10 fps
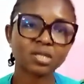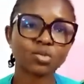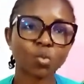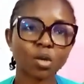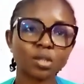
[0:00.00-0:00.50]

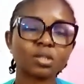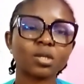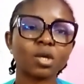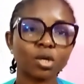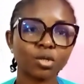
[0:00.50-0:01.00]
is what
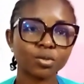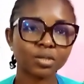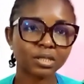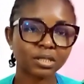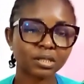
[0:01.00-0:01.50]
you
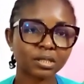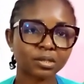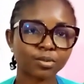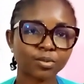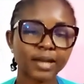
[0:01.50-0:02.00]
need,
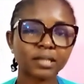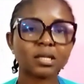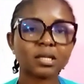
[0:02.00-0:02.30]
right?